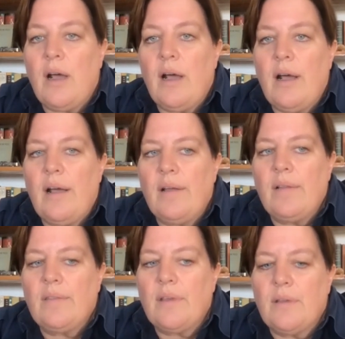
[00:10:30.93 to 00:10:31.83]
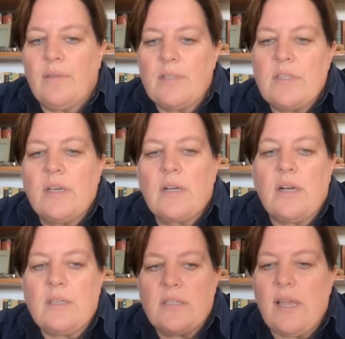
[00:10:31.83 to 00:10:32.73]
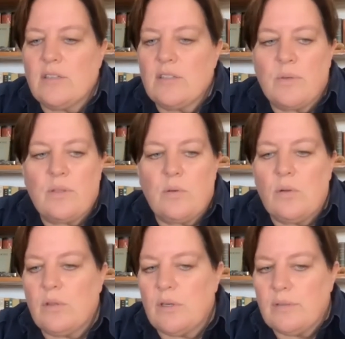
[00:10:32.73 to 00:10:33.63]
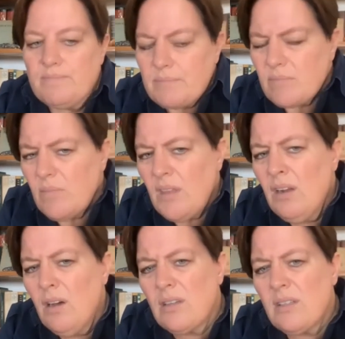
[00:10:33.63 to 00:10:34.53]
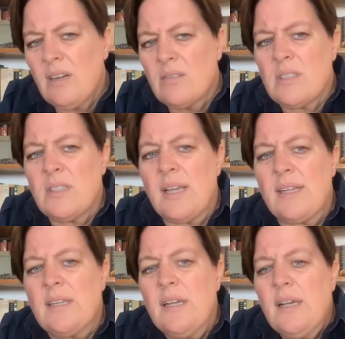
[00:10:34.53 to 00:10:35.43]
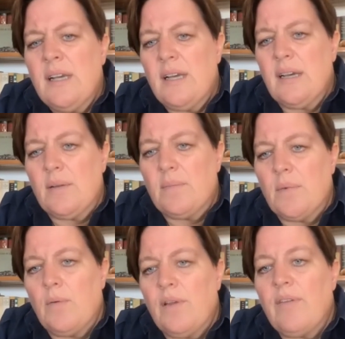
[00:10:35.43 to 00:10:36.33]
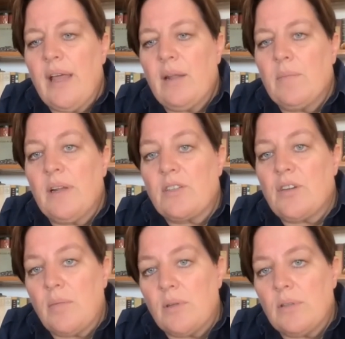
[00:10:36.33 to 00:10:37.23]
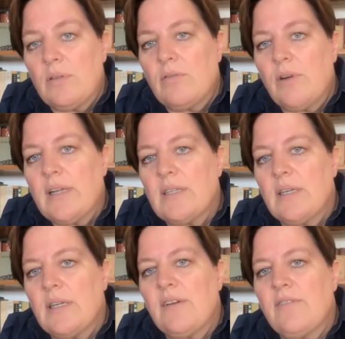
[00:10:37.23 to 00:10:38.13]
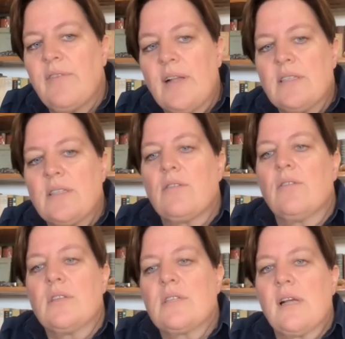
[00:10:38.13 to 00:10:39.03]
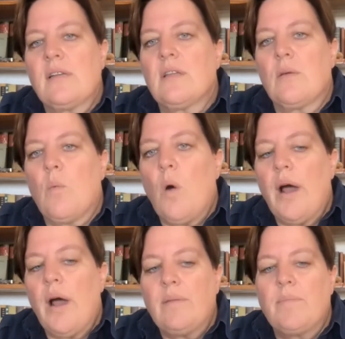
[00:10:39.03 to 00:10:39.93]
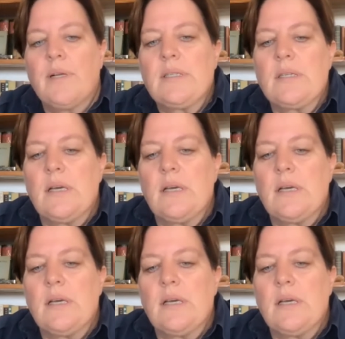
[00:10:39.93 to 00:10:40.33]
the Circa sales with all the lockdowns and that, we've had a bit of trouble raising enough funds through the sales of the wine, but